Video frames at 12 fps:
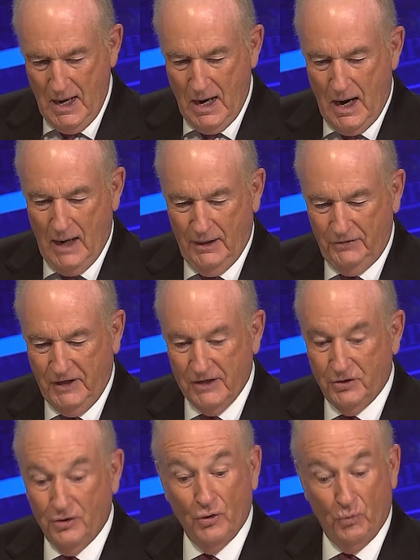All right, let's get
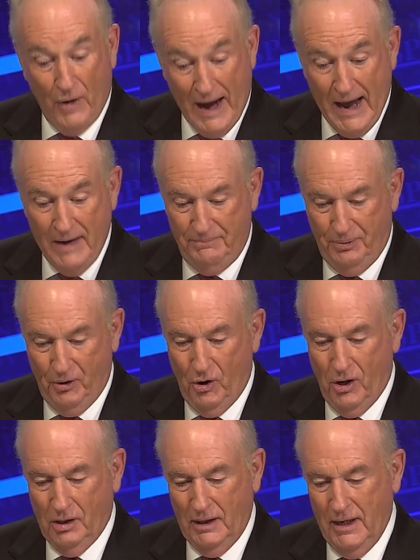to the Rand
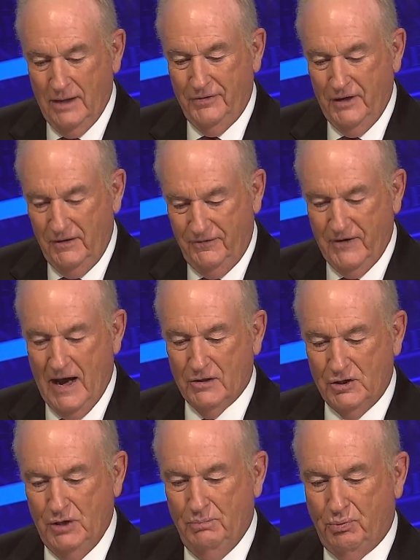Paul, Anthony
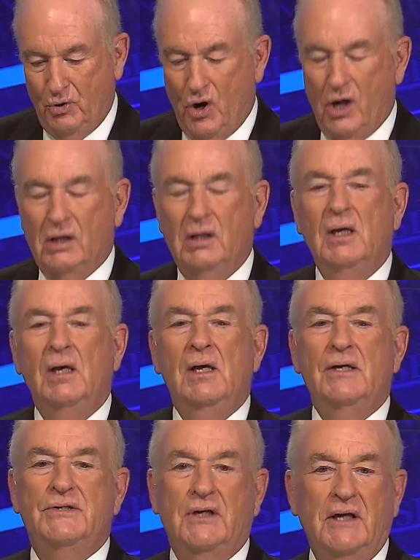Fauci brawl.
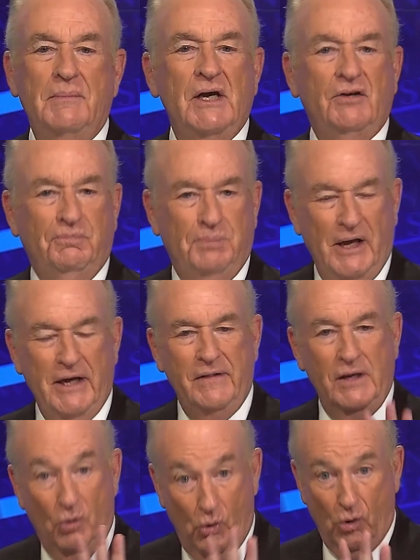So let me explain
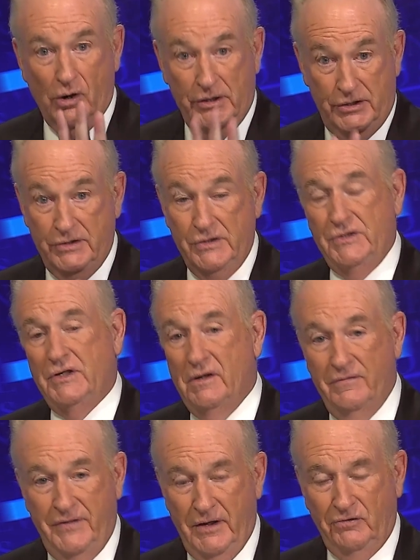the origins
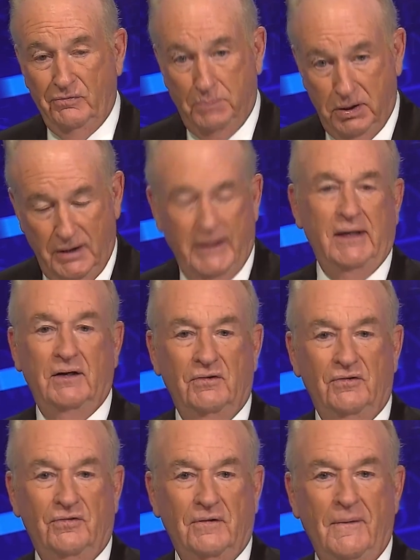of this,
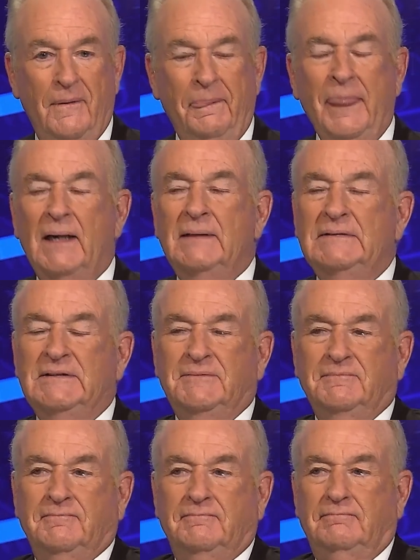please.
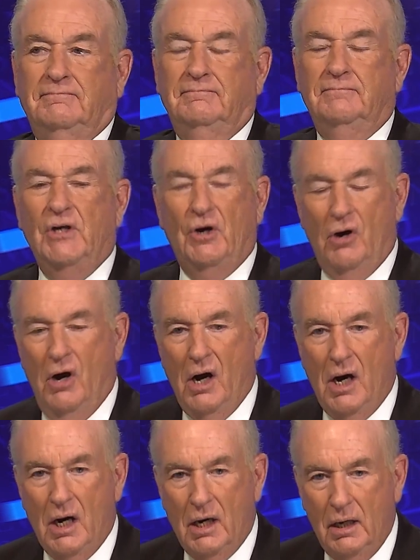There
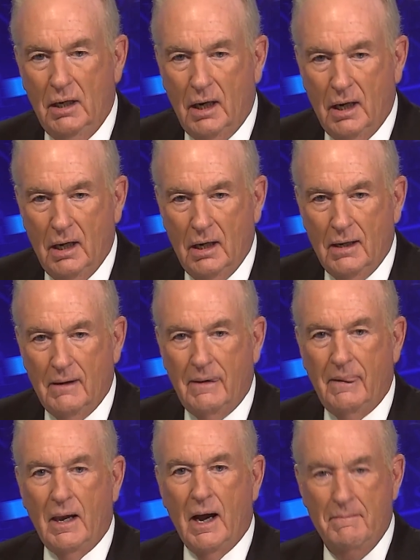are
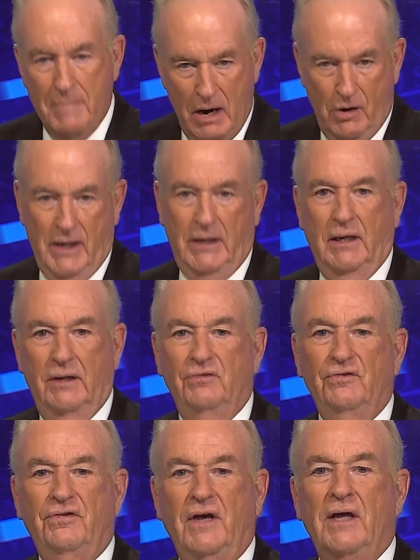
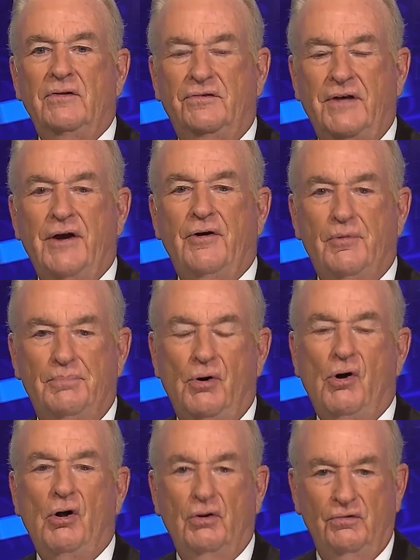Americans, and Senator
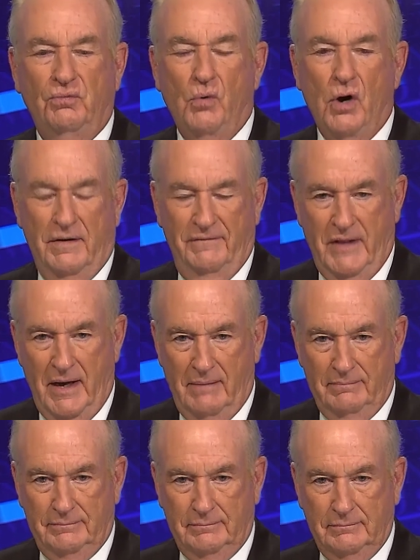Paul is one of them,
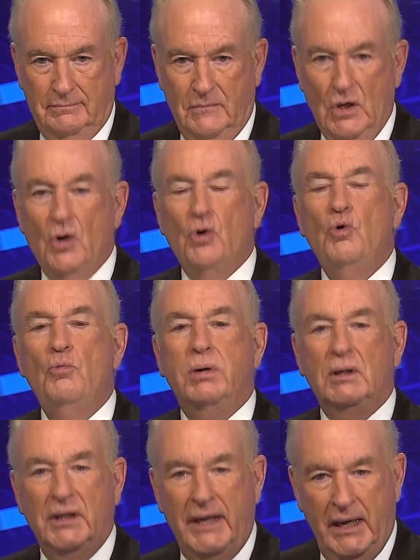who
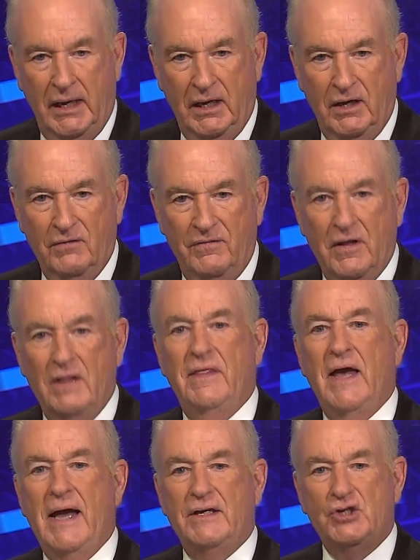believe
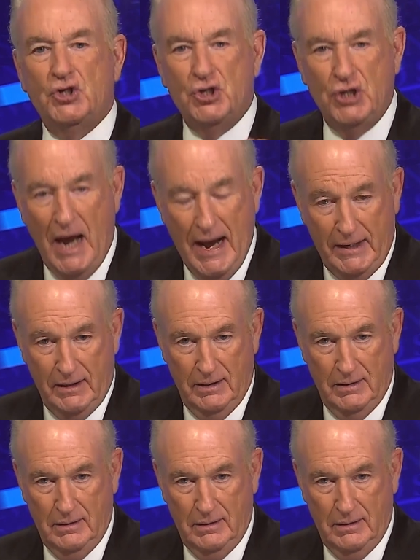that China